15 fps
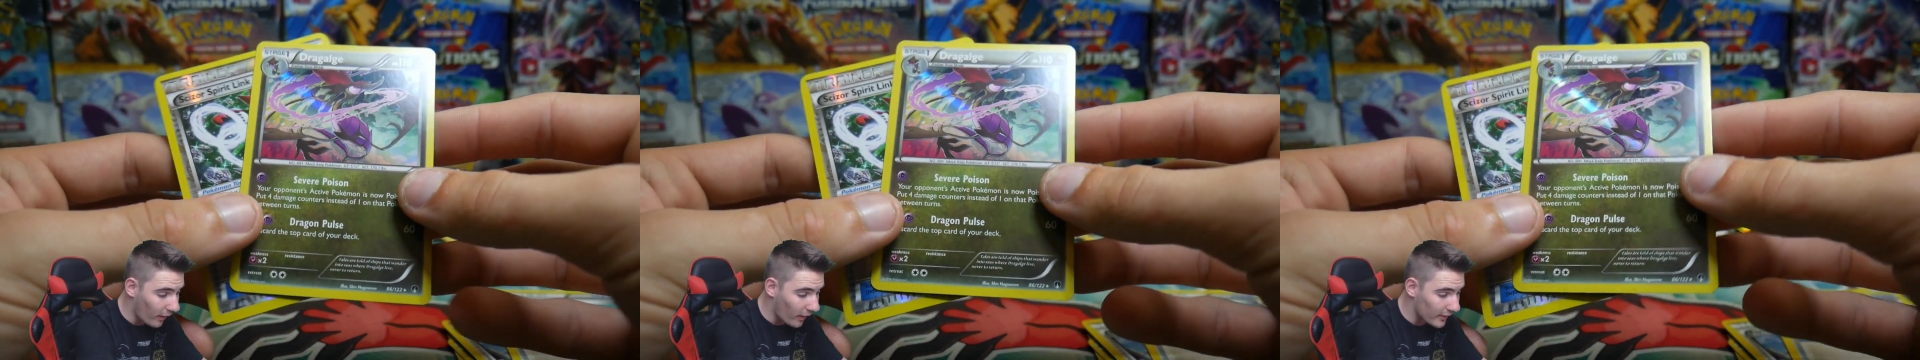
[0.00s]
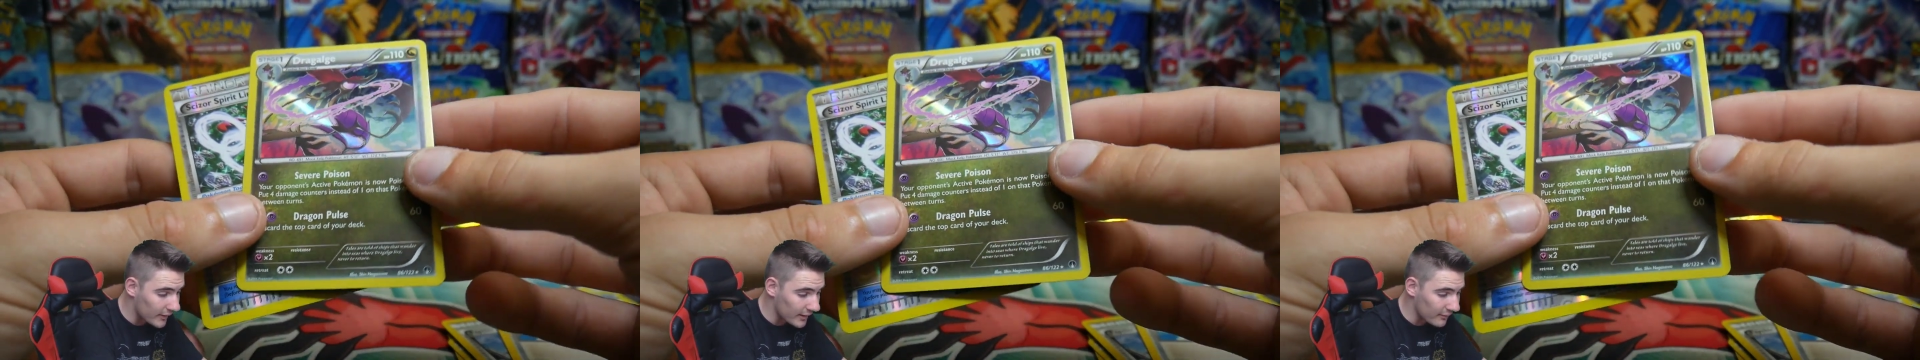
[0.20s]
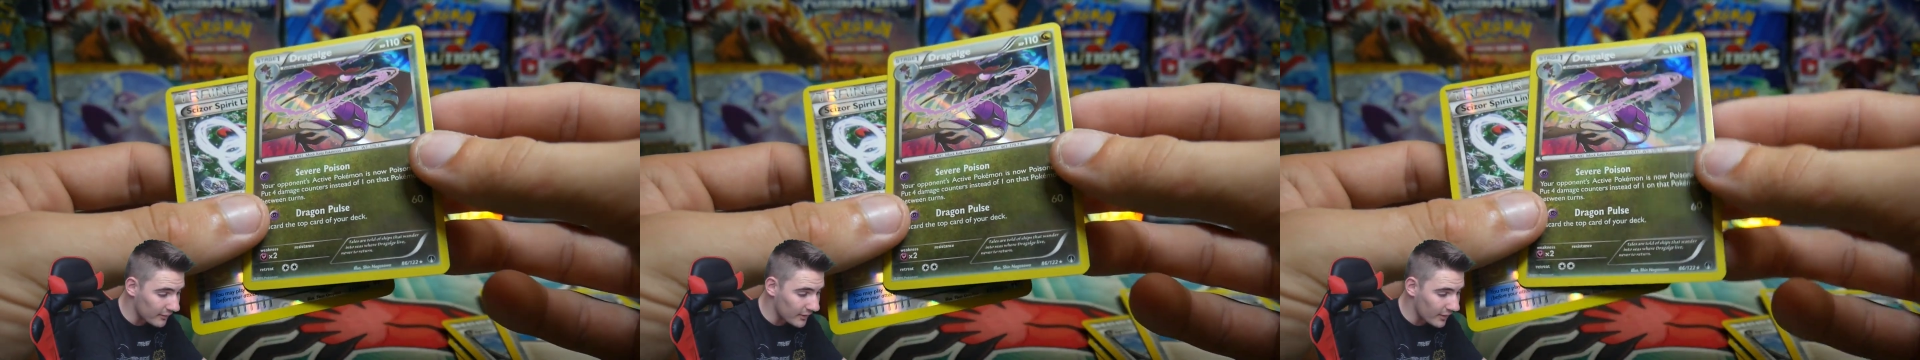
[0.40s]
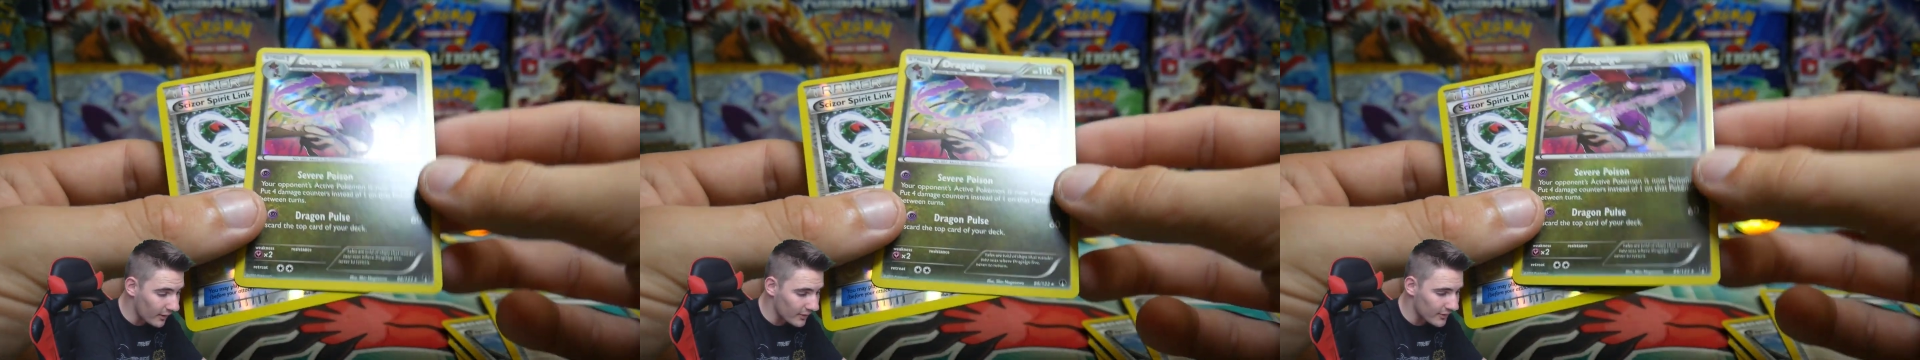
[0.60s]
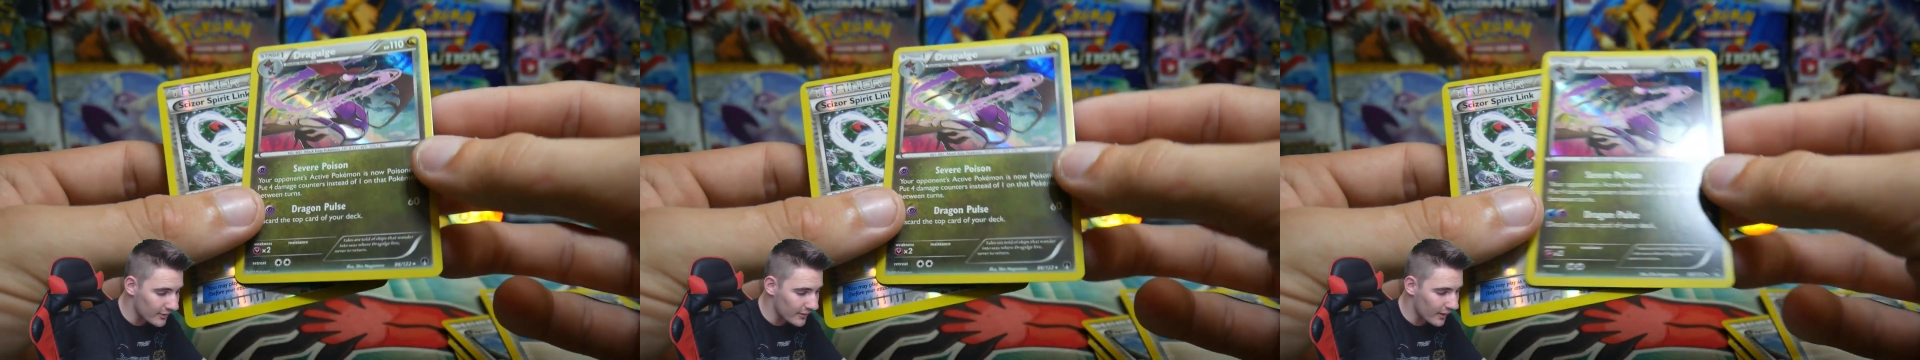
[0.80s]
I didn't even
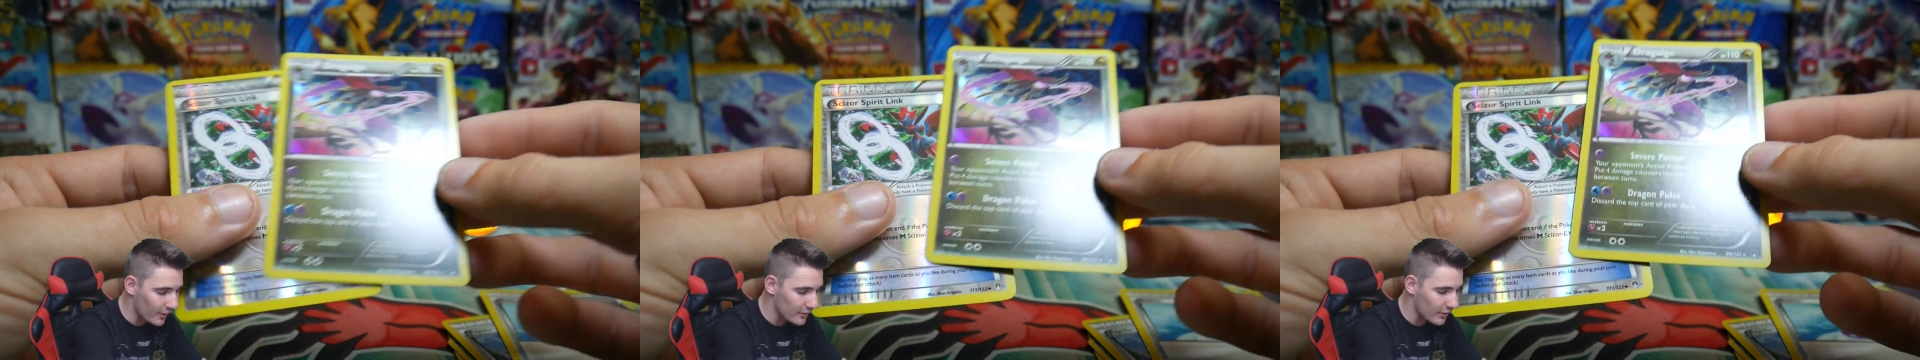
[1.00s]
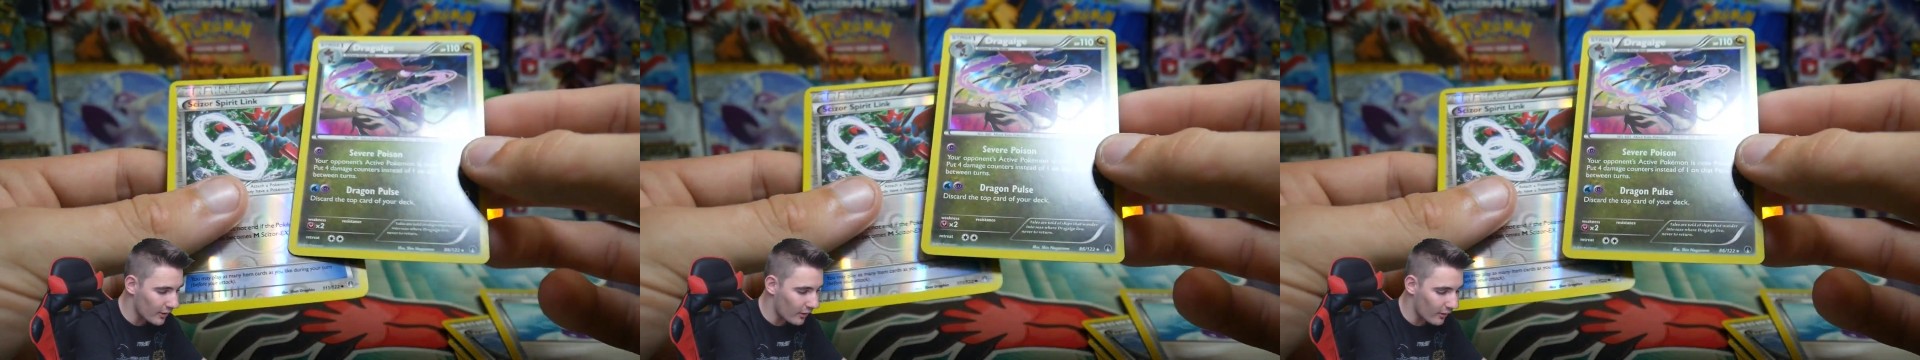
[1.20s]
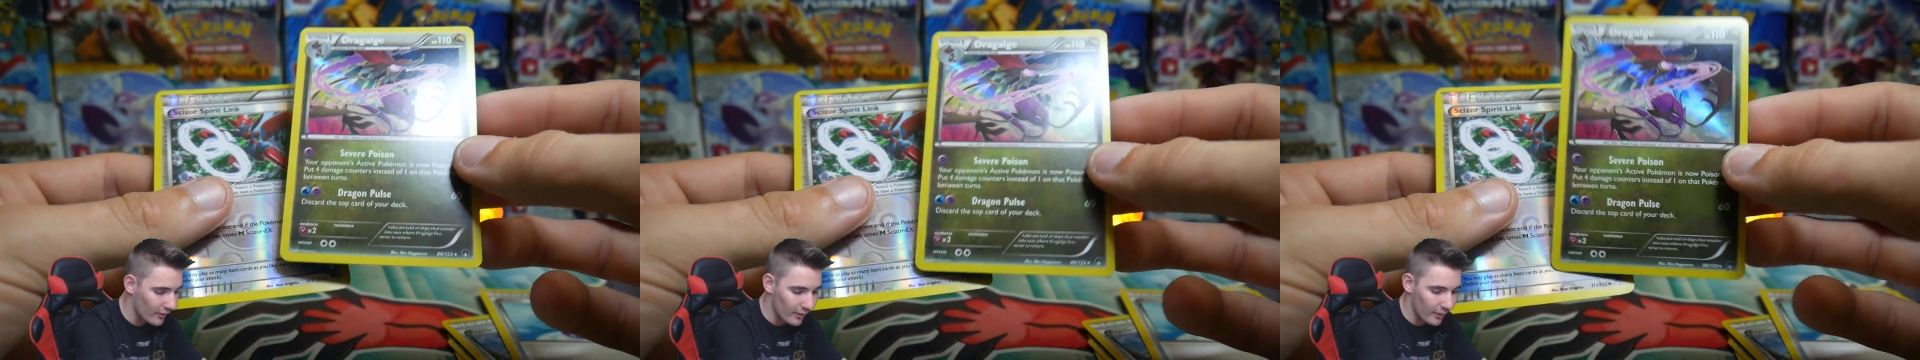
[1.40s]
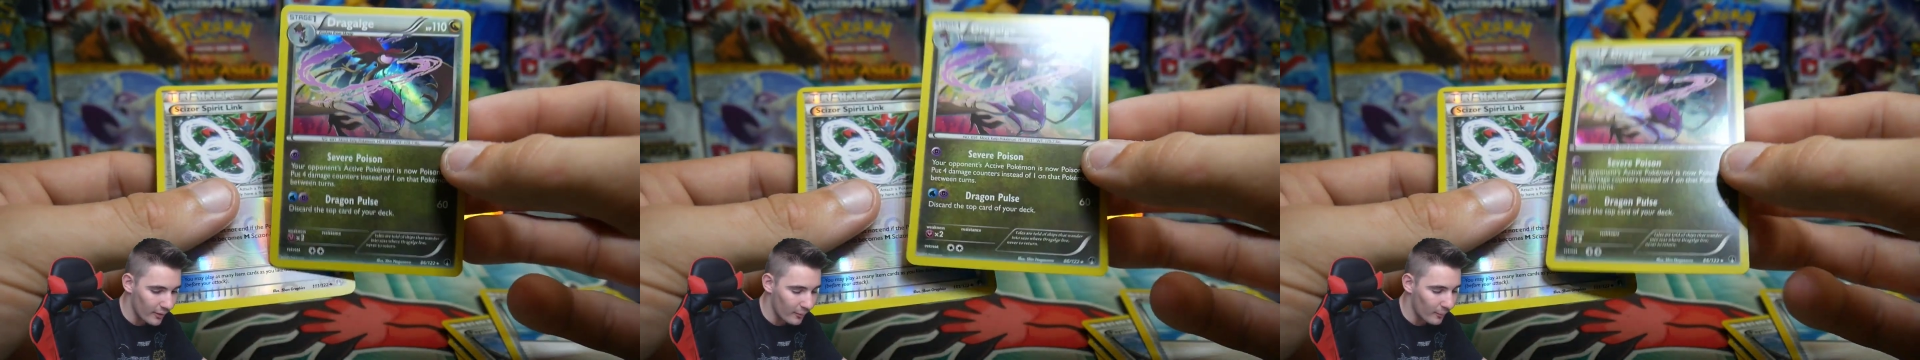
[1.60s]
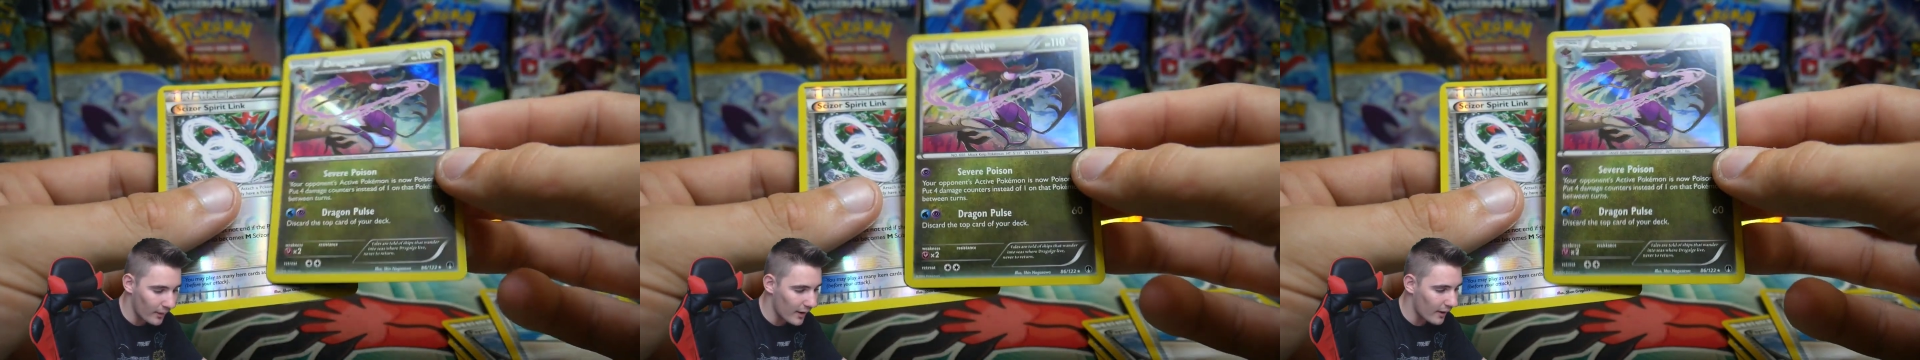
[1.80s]
notice that that was a
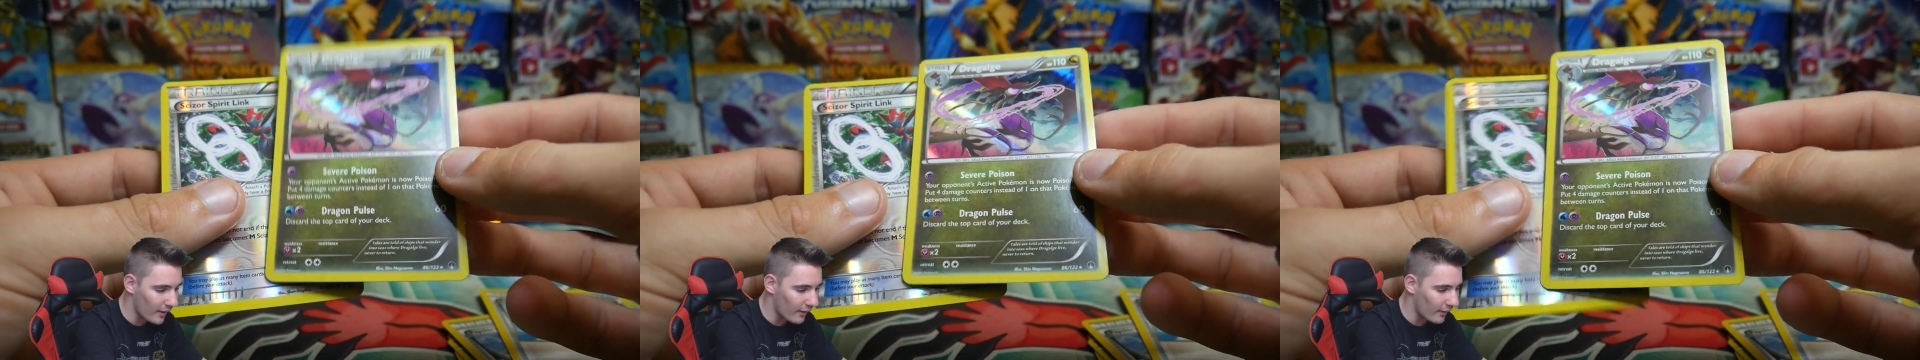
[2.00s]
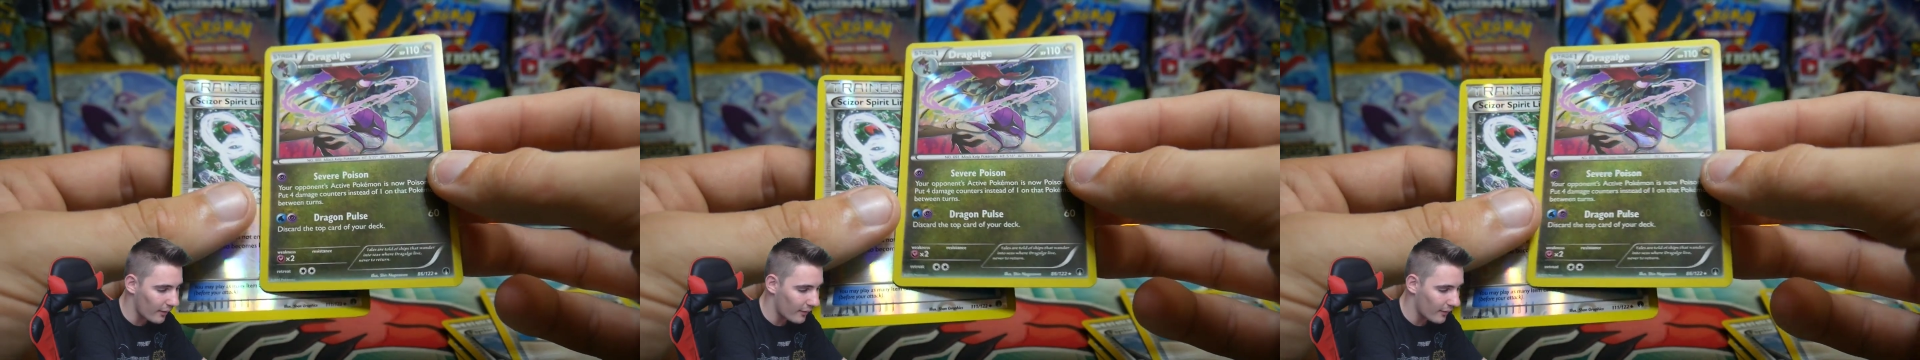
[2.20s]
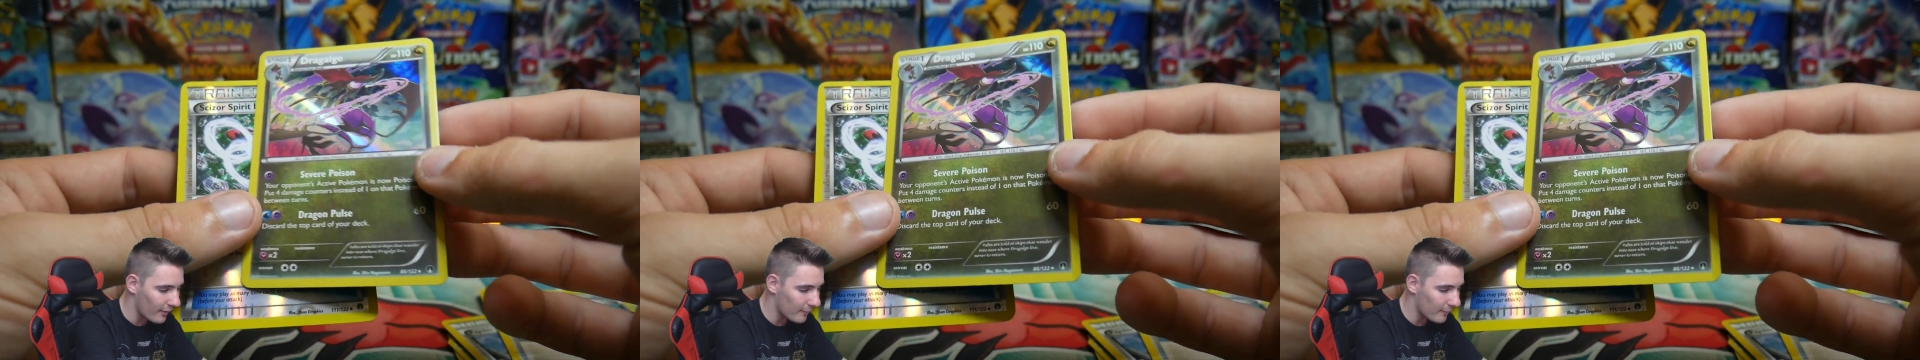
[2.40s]
Holo. Wow.